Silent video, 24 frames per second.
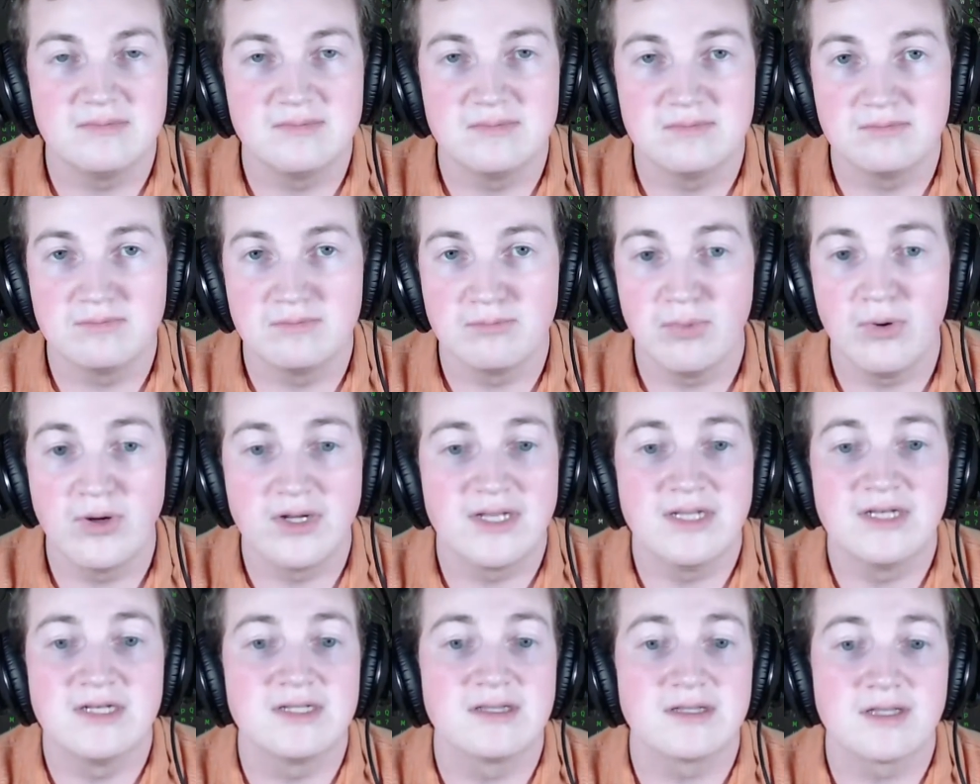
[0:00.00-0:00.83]
put
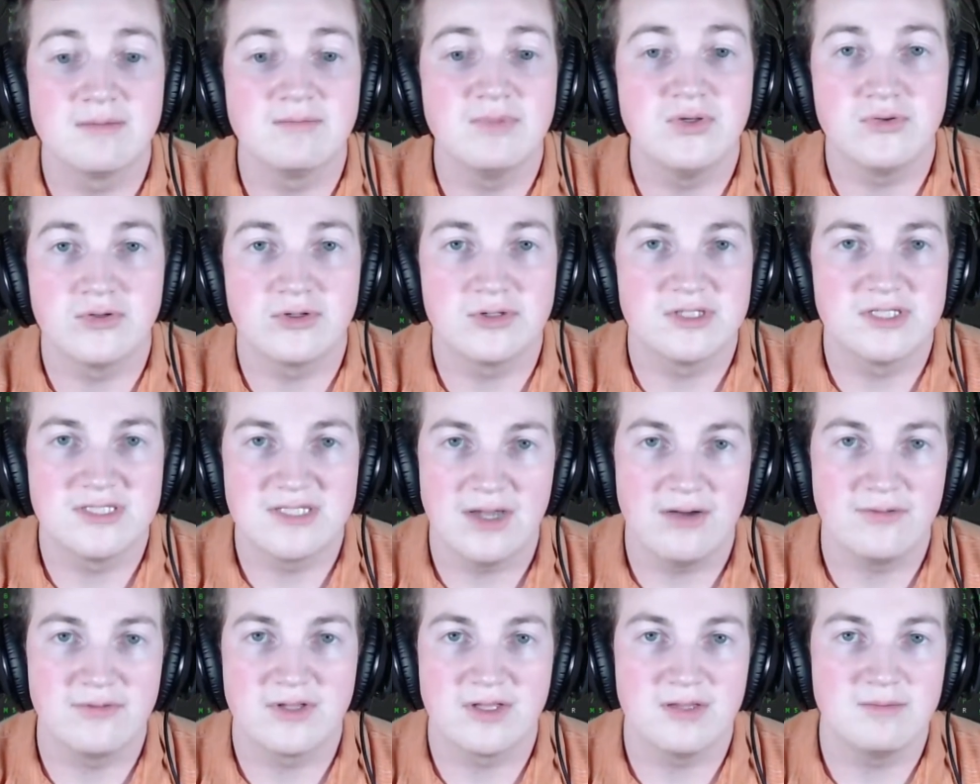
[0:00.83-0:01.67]
into the computer to
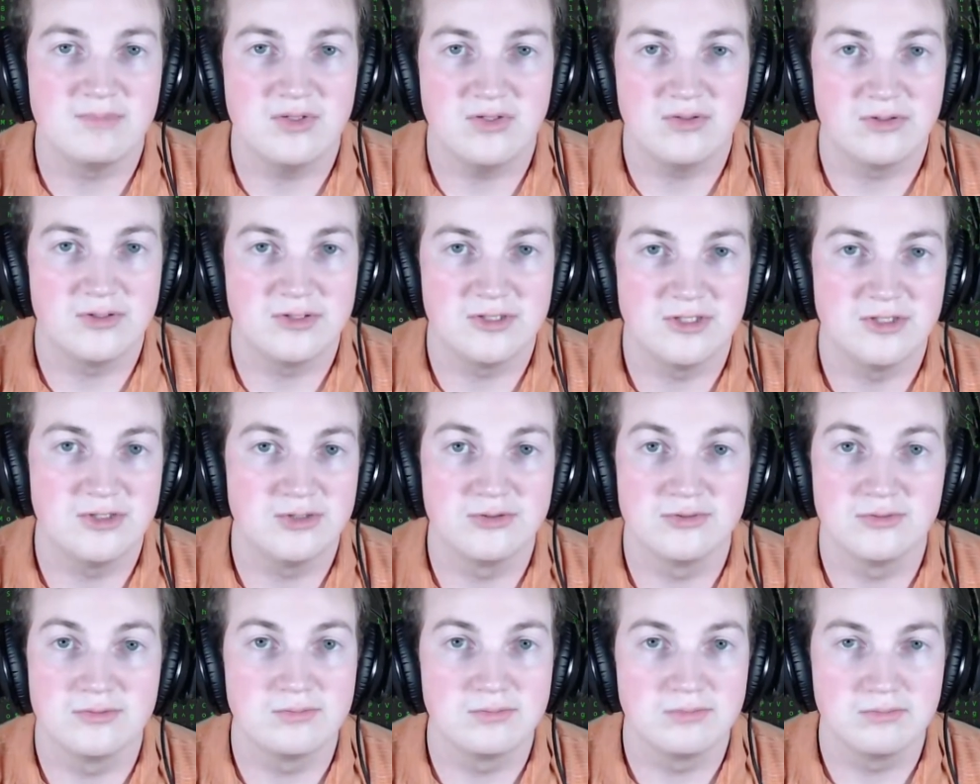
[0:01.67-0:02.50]
tell the computer to
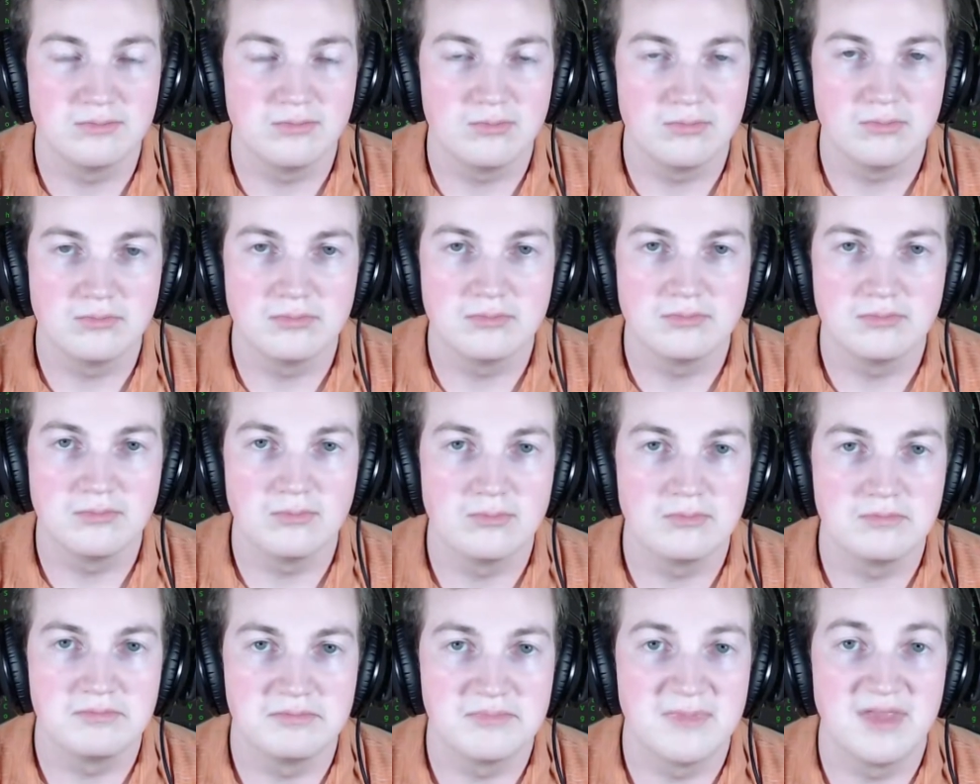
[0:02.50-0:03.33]
do
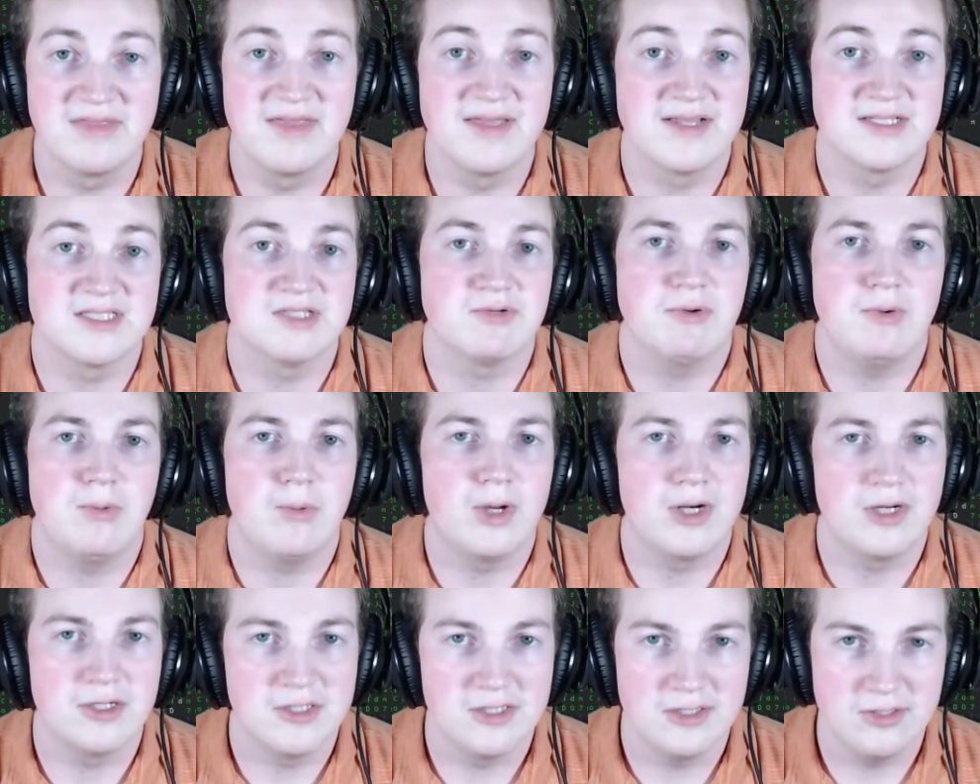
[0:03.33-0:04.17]
the things that we
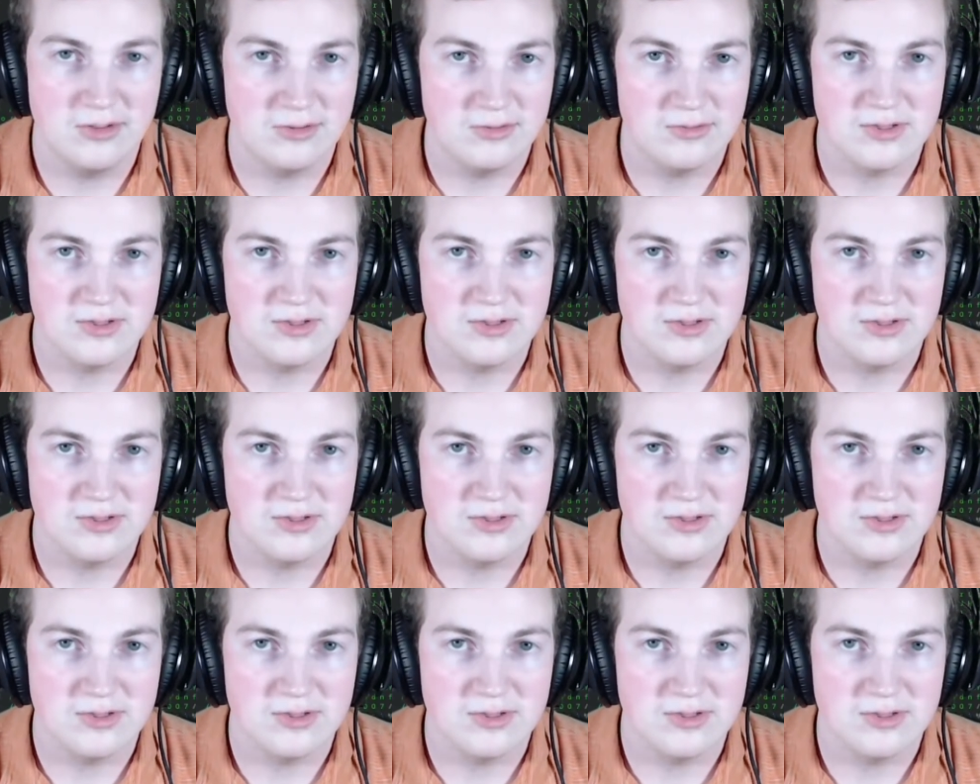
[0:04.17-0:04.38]
want it to do.